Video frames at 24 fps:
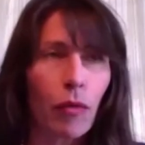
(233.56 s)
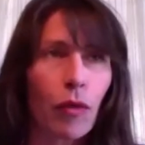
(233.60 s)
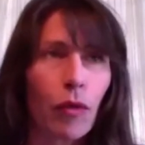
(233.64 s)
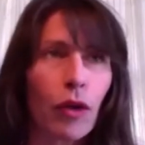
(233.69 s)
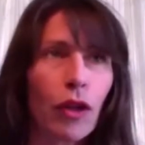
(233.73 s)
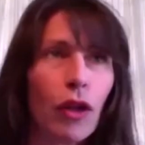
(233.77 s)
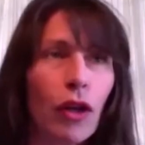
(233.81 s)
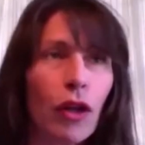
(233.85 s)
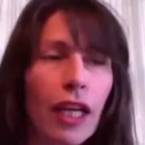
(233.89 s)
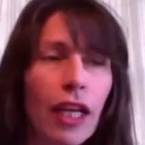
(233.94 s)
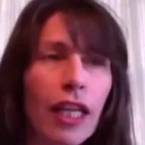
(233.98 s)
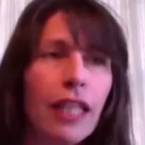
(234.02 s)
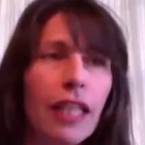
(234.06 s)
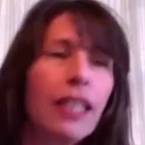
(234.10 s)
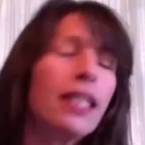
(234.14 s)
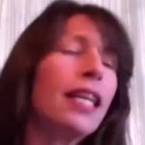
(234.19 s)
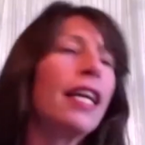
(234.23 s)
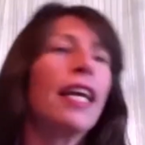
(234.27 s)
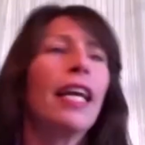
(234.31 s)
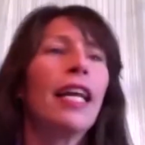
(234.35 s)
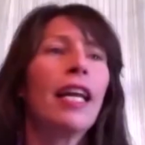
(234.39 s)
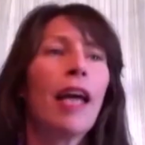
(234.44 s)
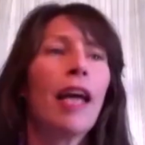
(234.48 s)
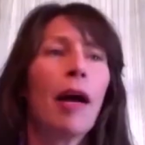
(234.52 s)
we're looking to
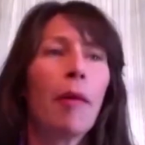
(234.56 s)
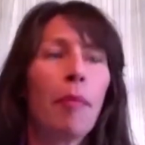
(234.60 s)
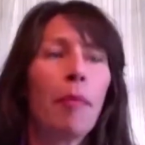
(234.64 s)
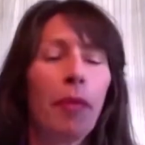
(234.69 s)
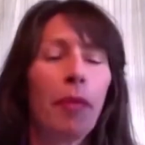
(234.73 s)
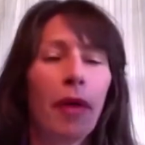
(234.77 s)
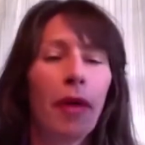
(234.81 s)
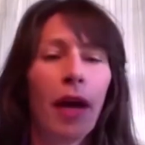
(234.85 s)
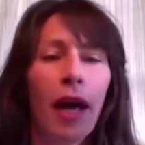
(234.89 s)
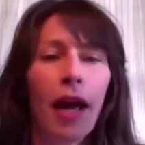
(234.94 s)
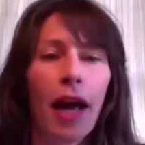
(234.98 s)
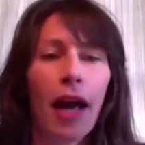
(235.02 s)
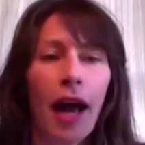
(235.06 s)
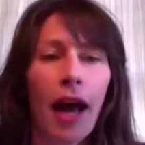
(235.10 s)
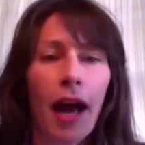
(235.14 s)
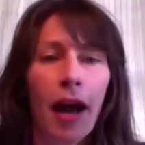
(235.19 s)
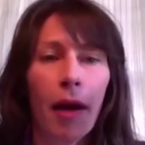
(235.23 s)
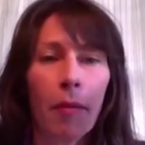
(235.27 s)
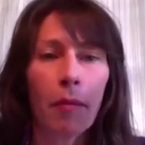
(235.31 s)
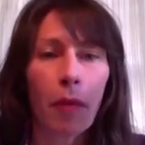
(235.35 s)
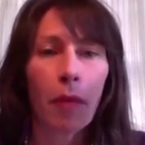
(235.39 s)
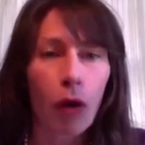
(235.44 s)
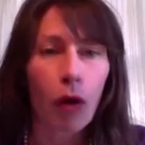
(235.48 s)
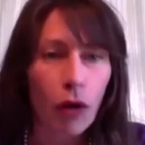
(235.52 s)
hit up
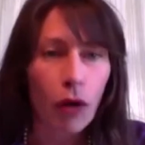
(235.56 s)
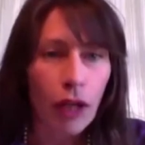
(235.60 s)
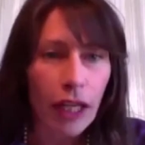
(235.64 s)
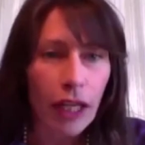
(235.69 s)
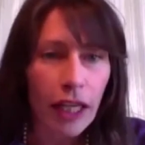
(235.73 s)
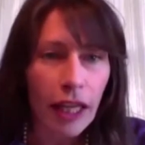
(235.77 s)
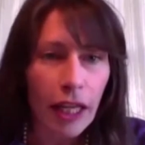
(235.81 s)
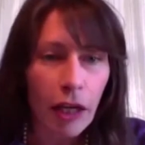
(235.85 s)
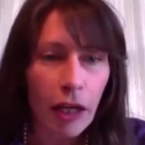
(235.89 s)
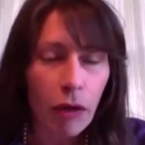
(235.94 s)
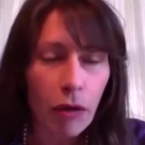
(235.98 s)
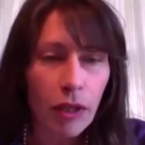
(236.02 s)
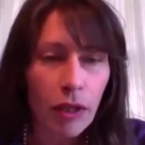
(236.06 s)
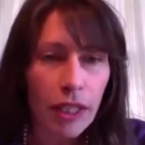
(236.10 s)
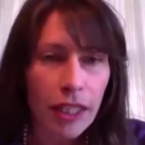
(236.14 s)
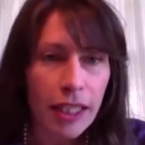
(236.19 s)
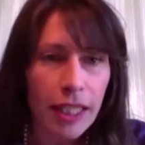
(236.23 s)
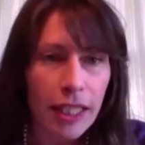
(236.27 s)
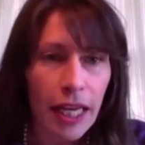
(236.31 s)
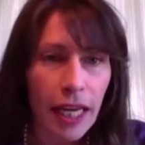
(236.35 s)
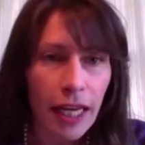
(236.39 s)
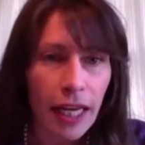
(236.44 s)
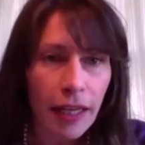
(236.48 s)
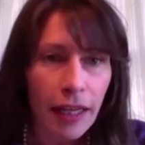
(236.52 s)
um, early
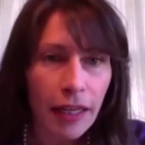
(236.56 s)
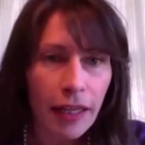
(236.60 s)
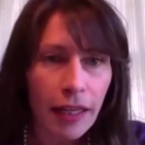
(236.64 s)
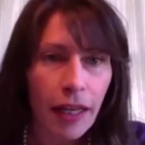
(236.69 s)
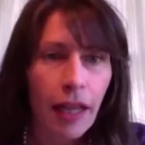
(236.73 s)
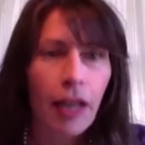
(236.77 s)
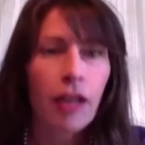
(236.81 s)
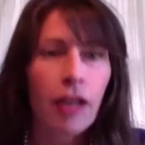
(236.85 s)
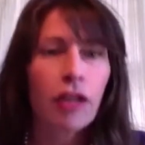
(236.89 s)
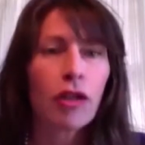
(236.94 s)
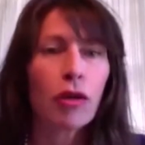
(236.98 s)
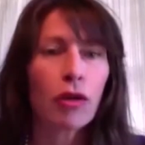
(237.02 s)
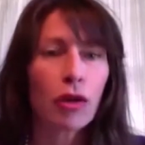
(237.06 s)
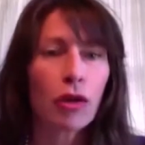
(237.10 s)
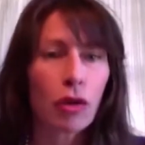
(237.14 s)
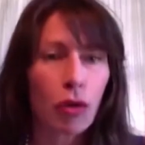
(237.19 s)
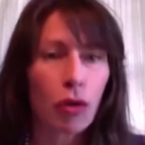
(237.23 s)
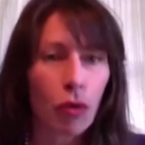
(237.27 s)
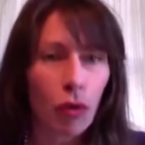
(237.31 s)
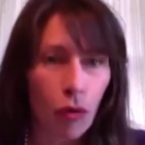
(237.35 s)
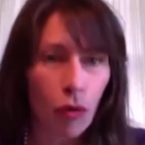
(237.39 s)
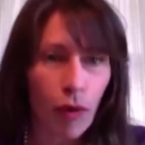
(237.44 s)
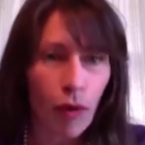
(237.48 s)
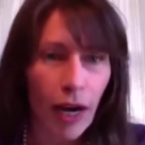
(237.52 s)
literacy, so
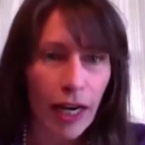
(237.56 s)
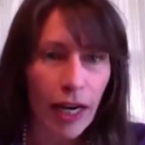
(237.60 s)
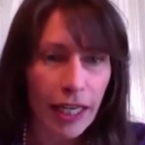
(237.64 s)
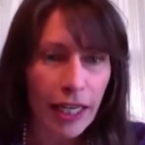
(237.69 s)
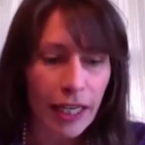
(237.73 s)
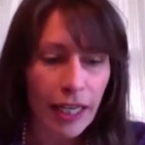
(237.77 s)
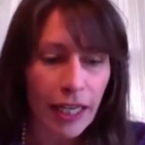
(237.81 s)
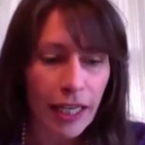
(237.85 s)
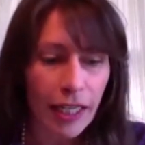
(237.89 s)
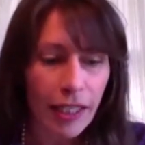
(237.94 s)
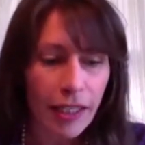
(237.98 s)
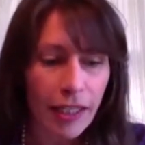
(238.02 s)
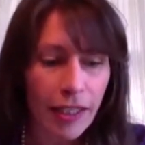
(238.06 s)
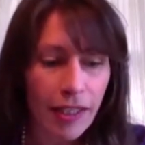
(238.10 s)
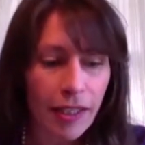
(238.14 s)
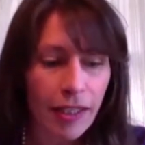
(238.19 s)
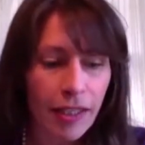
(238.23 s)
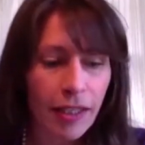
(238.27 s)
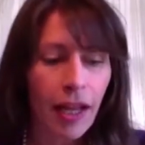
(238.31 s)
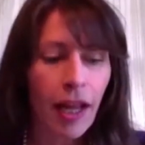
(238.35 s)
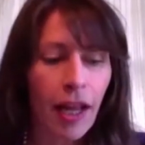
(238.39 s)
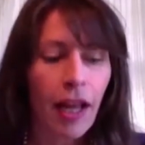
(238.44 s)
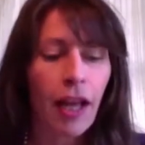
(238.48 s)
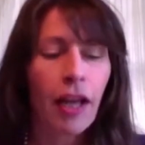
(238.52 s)
school
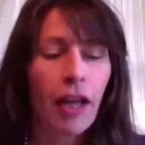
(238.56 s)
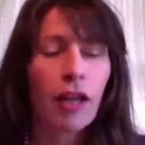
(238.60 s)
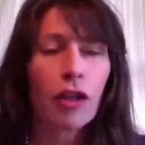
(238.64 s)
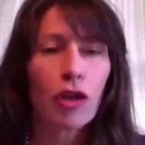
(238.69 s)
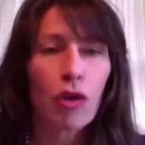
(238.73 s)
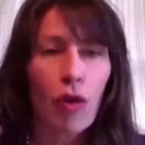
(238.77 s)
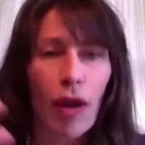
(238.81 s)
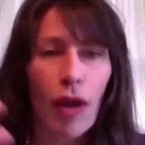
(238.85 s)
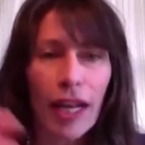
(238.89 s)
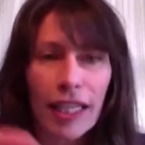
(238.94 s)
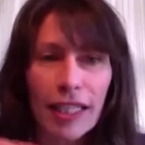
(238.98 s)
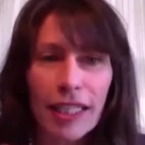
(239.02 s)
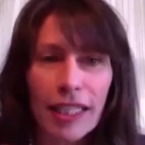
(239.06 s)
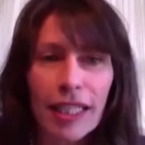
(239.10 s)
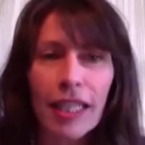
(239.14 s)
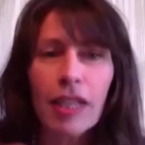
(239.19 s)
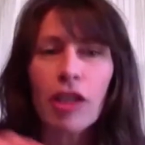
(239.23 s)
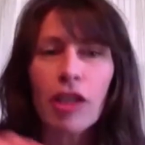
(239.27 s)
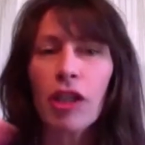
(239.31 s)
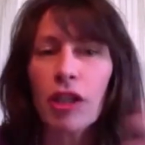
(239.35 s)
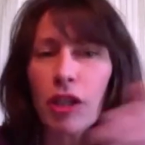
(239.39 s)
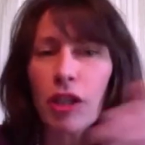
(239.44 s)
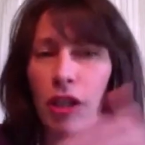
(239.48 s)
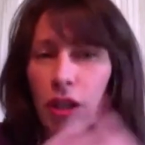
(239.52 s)
readiness,
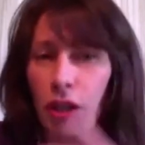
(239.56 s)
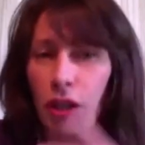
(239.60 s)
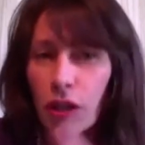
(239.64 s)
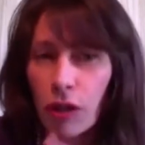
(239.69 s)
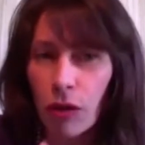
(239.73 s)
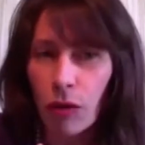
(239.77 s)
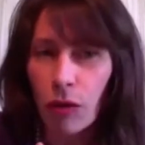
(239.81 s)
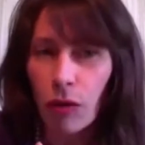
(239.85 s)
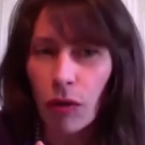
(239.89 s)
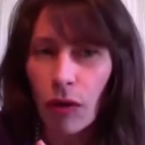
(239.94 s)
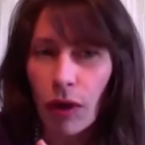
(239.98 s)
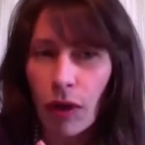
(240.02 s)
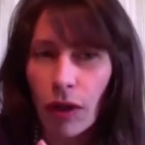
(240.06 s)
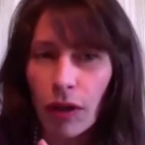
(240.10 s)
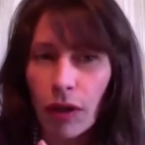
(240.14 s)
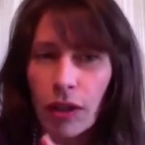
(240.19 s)
transition to school,